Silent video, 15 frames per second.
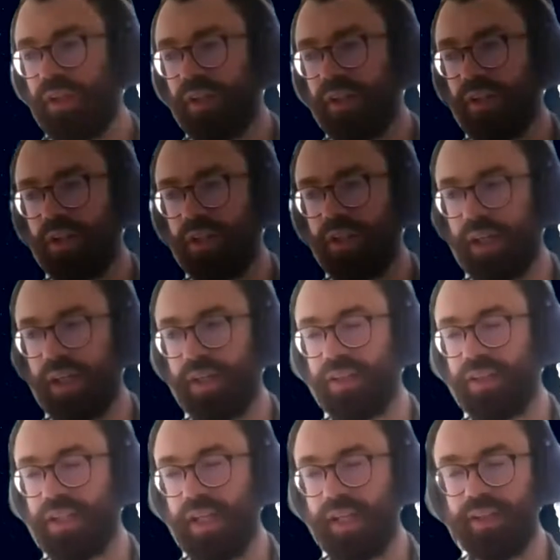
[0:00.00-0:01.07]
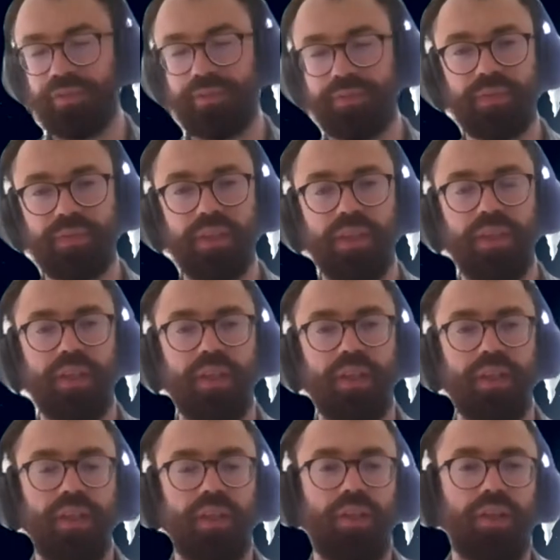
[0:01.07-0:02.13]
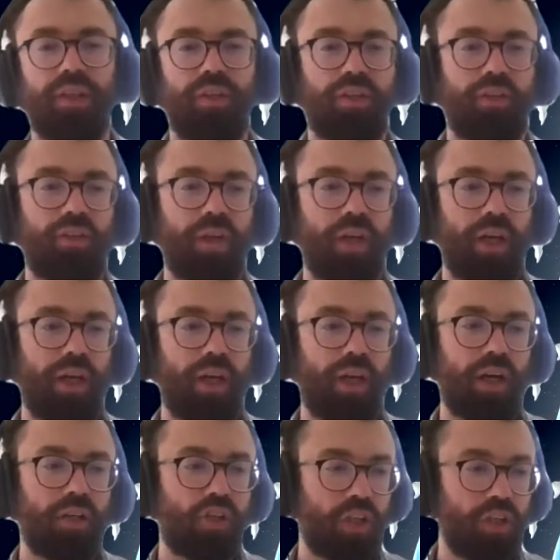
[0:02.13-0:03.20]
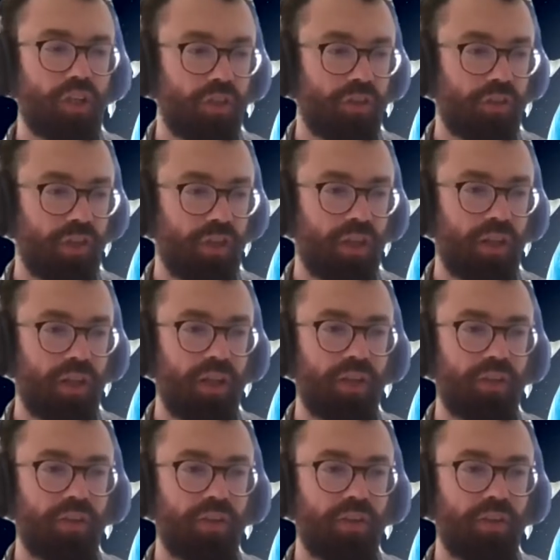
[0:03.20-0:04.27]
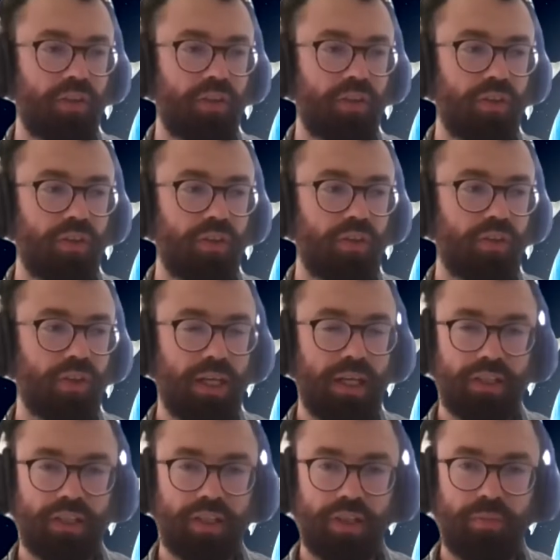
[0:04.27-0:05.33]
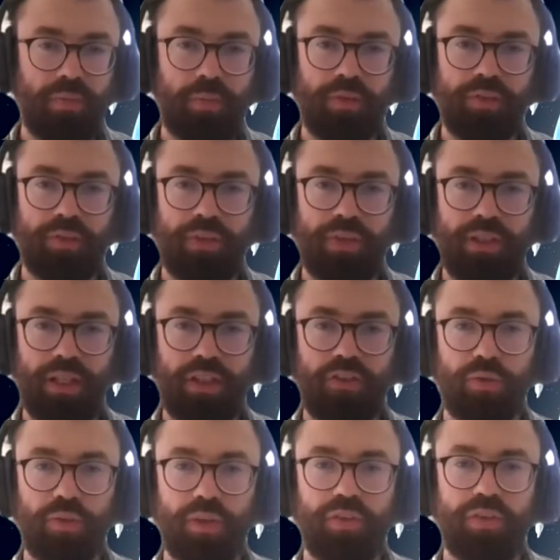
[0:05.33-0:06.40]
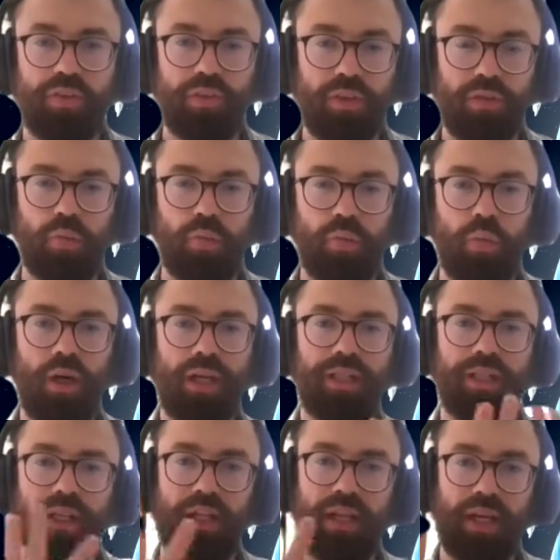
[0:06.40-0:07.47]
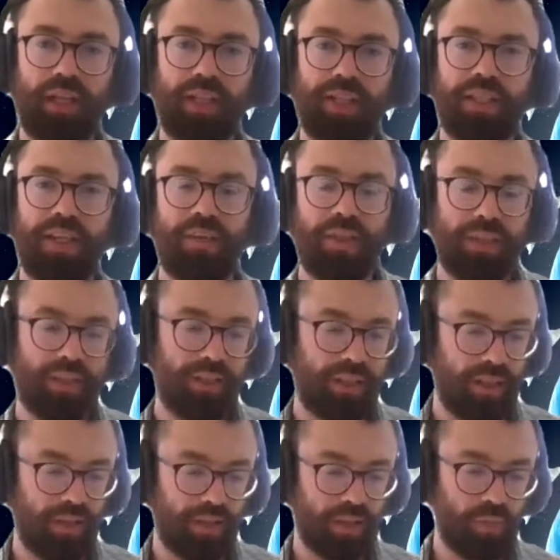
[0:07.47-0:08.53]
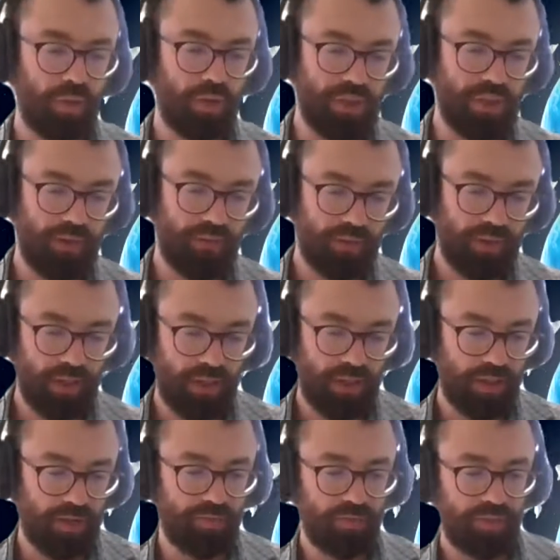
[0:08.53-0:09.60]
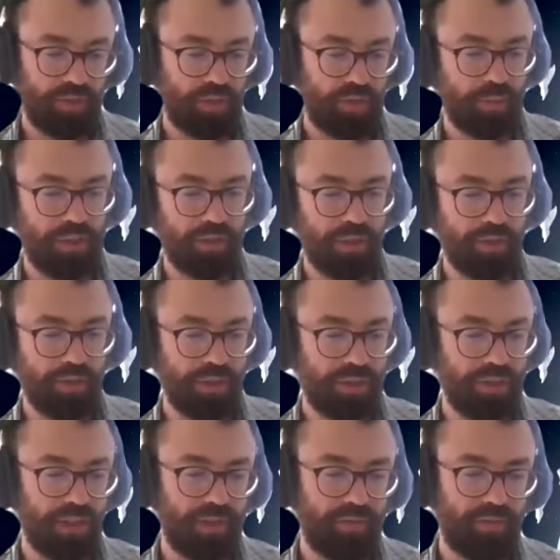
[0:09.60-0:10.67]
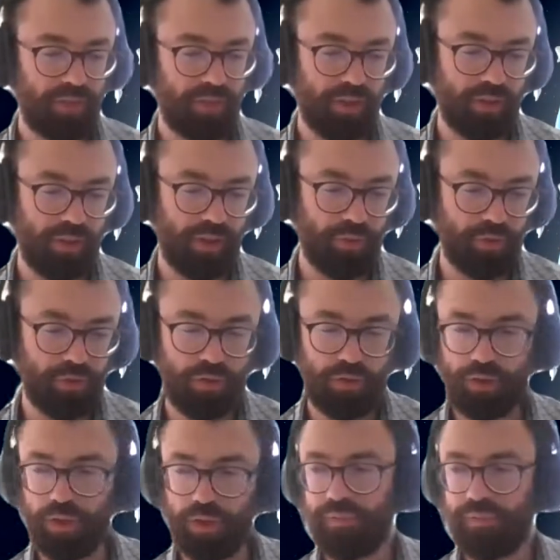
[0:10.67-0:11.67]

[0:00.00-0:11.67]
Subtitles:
the deck. Our judges are selected members of the Dataswift sort of wider academic community. They'll be giving up their time, very grateful to do so.